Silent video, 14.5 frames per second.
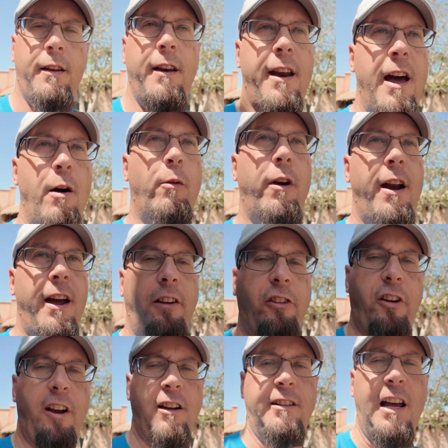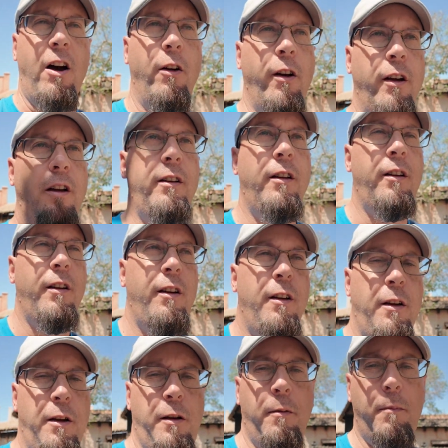Now we're exiting down
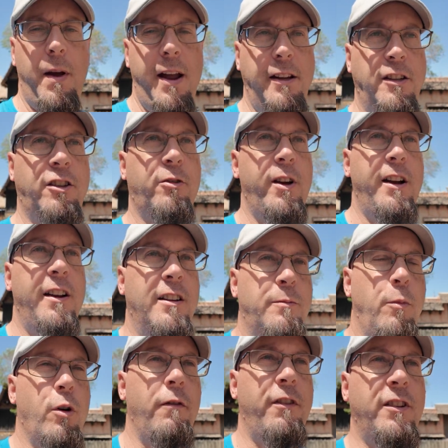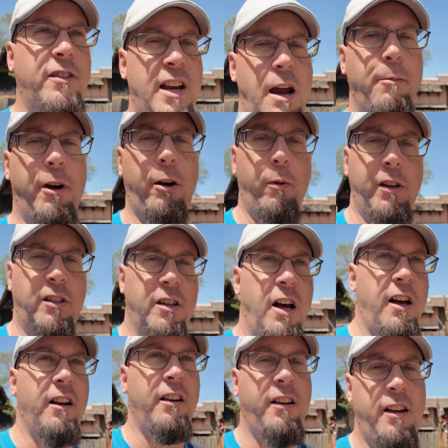Main Street. It's more of the same like we
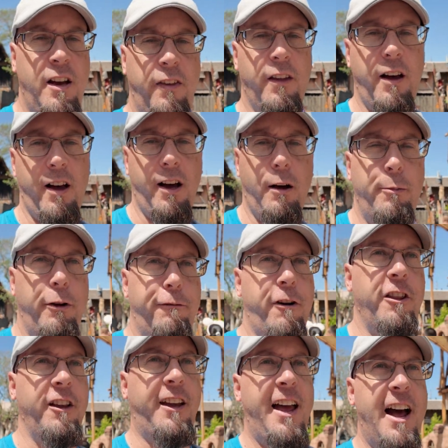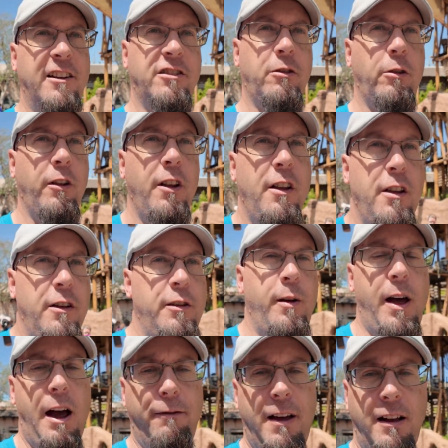saw in the hub in front of the castle.
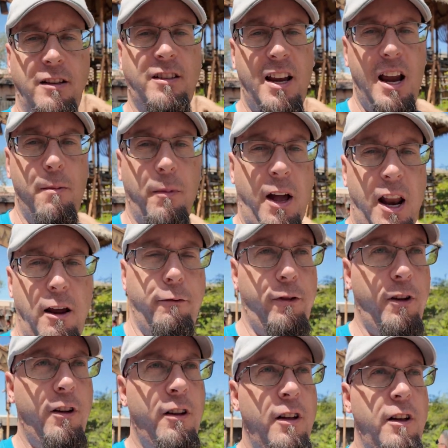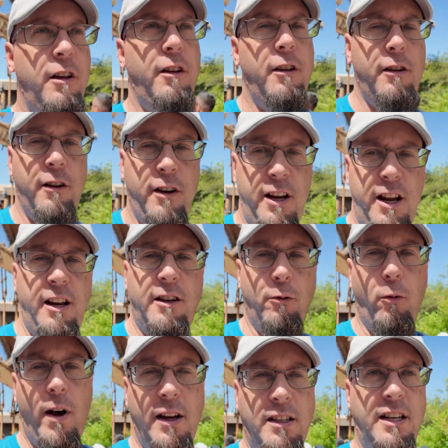You have that same kind of knee to
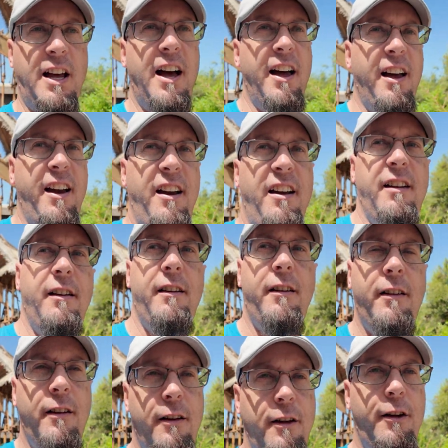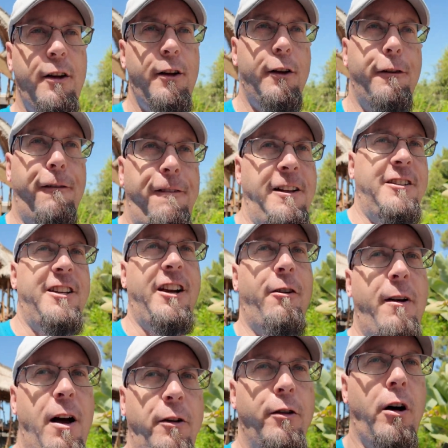waist high fencing
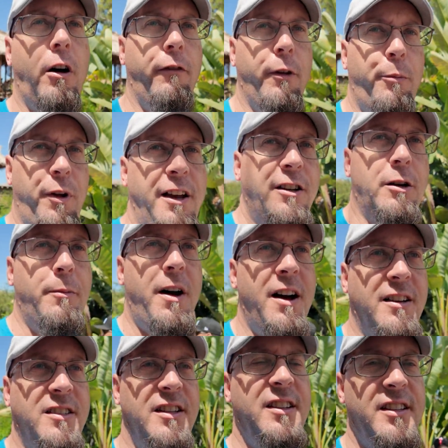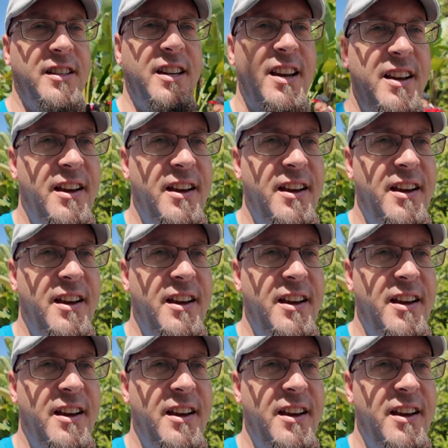around all of the planter boxes.